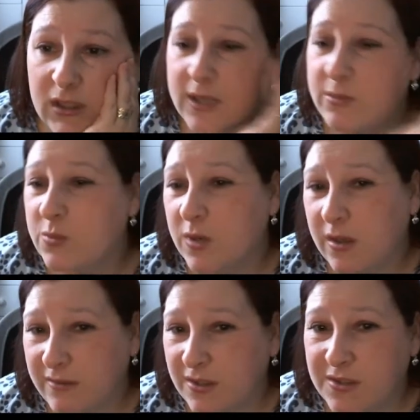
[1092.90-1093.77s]
It was when I
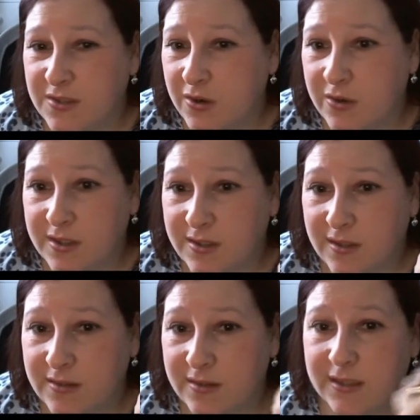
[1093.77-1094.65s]
first started,
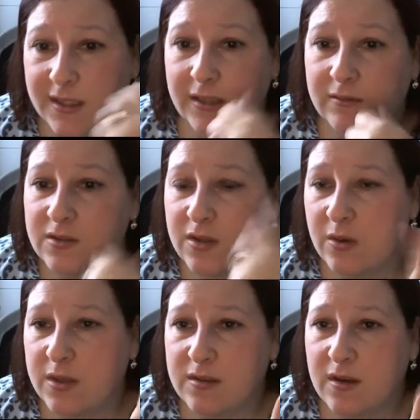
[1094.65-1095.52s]
as I say.
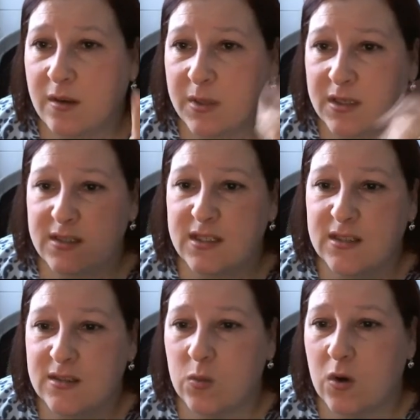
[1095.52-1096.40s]
So I'm going to stick
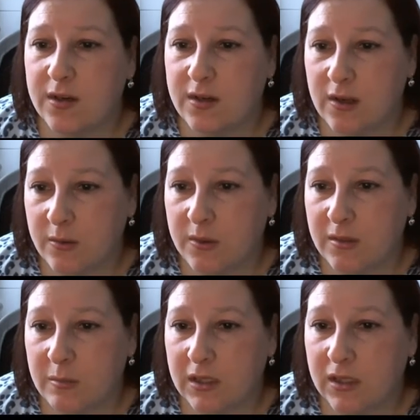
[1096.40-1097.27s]
to what I know at the
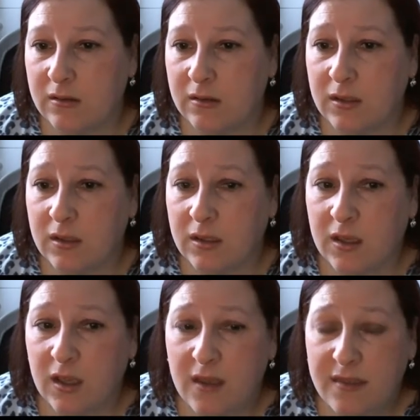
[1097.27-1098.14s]
minute.
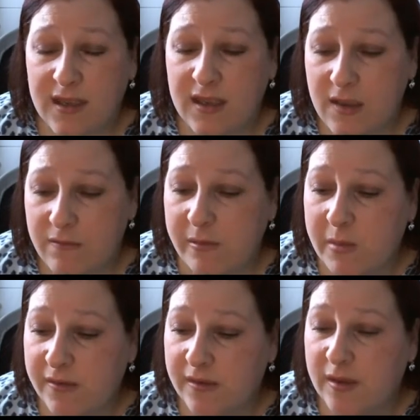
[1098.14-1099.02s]
I think every
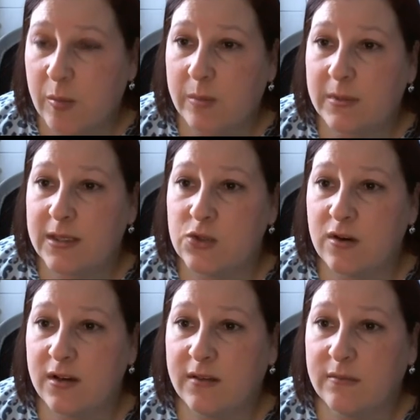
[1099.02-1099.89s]
month I'll probably
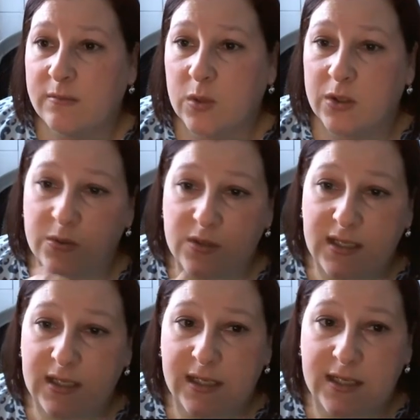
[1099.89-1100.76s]
try, well, you'll
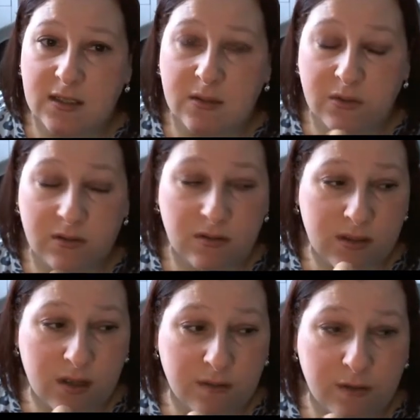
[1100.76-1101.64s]
see later when
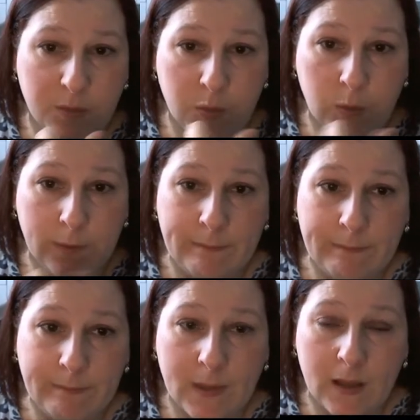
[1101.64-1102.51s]
stuff I've bought.
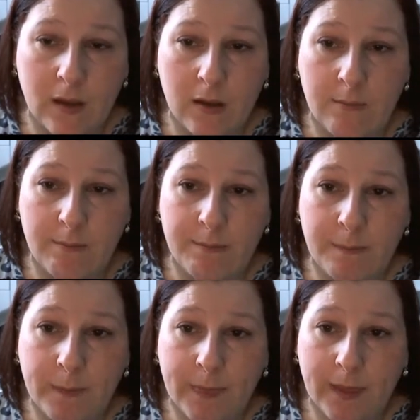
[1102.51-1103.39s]
I'm
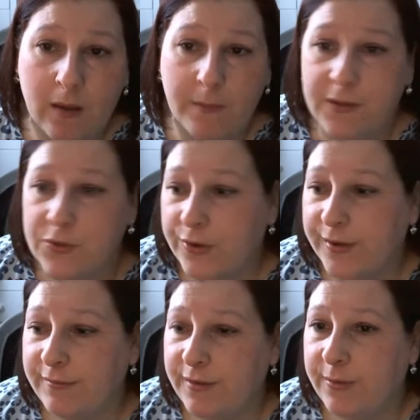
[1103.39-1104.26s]
going to try a
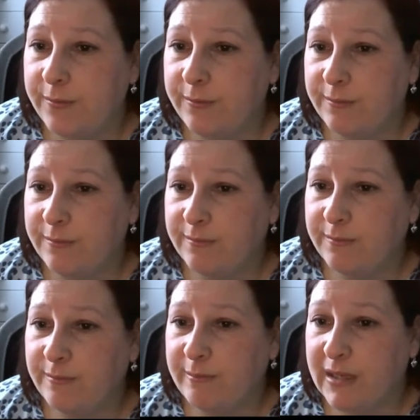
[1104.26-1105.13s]
few
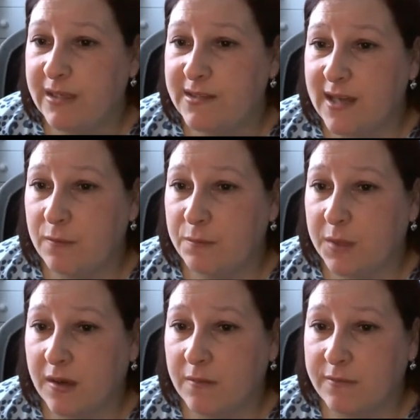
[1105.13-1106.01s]
bits out of my
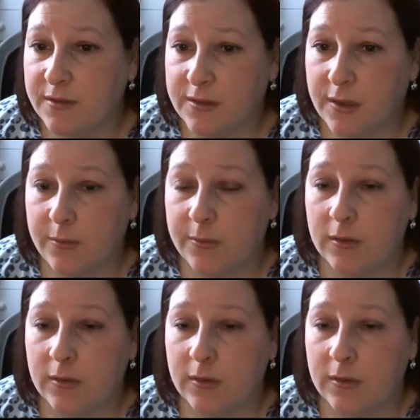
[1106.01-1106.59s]
comfort zone.